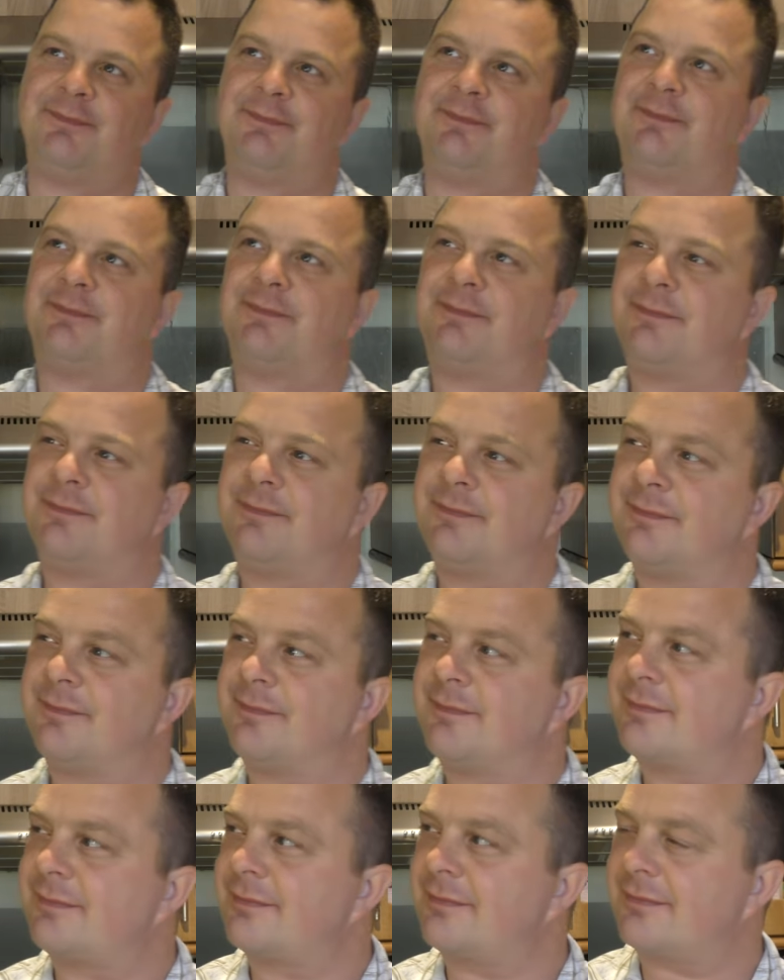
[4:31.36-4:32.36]

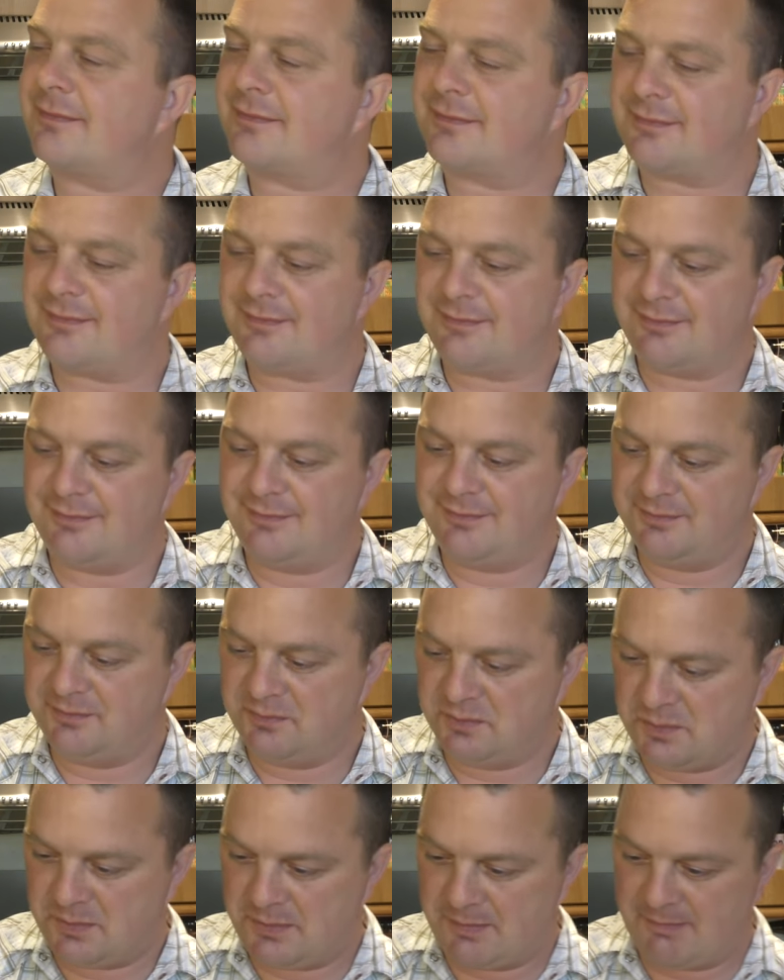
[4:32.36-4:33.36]

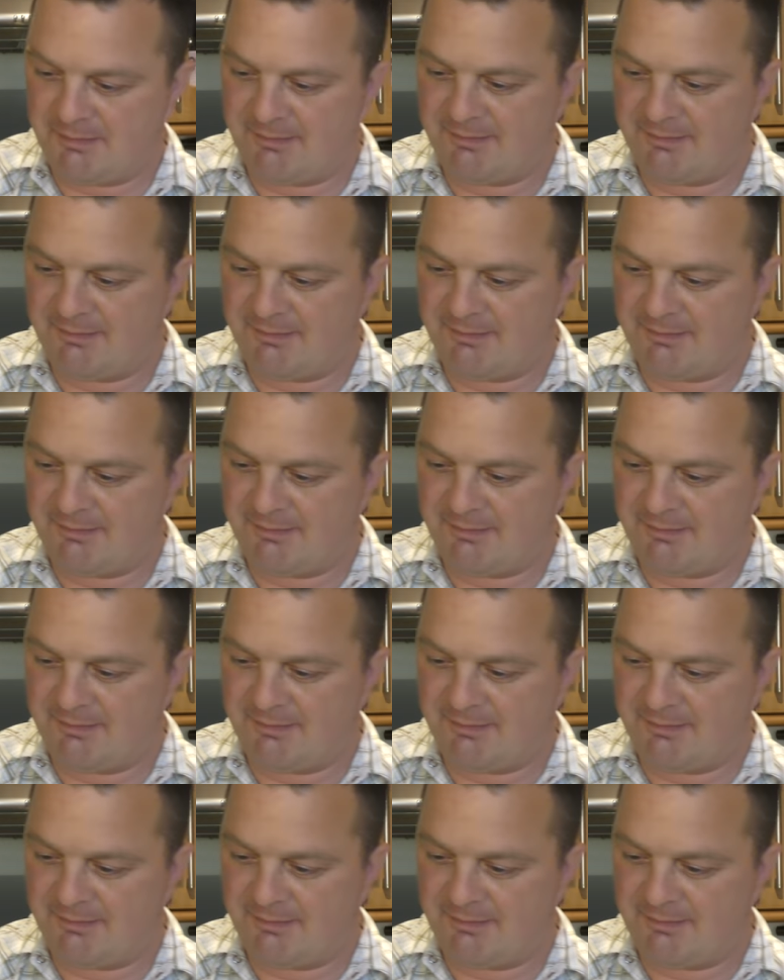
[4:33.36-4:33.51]
No one is speaking in this clip.